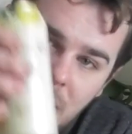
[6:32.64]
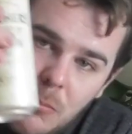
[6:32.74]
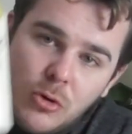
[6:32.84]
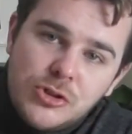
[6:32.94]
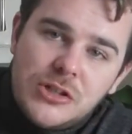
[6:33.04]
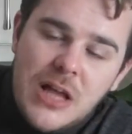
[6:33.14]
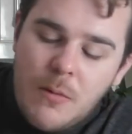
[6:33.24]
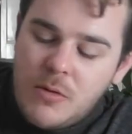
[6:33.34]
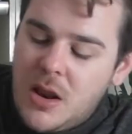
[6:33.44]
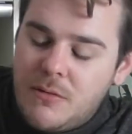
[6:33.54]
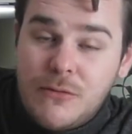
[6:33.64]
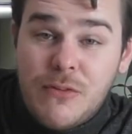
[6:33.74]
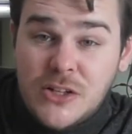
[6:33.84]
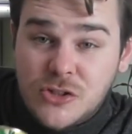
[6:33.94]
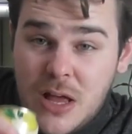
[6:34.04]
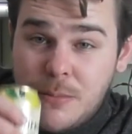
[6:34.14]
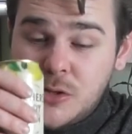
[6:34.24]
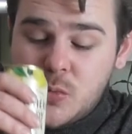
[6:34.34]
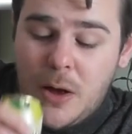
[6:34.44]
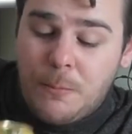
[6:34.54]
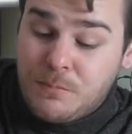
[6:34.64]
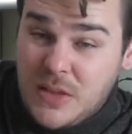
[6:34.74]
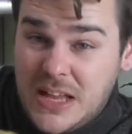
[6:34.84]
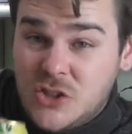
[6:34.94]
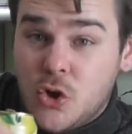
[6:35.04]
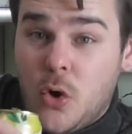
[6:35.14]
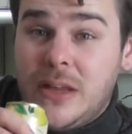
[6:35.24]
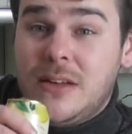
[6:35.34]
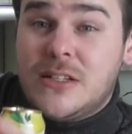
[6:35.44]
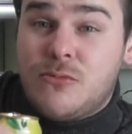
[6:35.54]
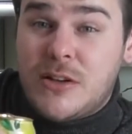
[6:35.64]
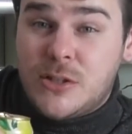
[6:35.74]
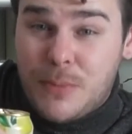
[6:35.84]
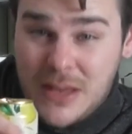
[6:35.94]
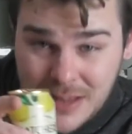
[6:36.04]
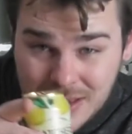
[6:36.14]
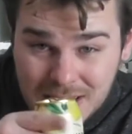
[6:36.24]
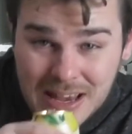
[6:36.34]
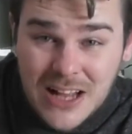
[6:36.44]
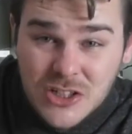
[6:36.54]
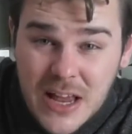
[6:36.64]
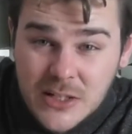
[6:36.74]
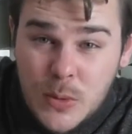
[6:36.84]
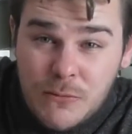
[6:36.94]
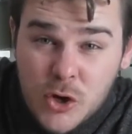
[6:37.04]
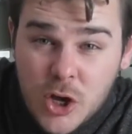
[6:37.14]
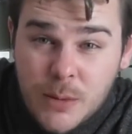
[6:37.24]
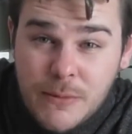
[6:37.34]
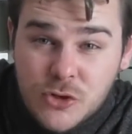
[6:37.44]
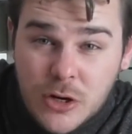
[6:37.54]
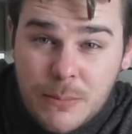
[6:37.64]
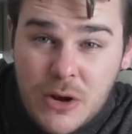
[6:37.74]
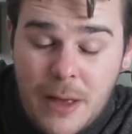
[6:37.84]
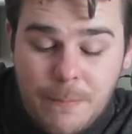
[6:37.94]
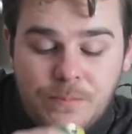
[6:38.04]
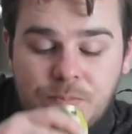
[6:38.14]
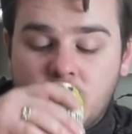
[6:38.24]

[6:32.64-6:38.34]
And wash it down with a lovely Thatcher's lemon as well. Enjoy this recipe. Catch you next week for Cooking with Johnny Burnett.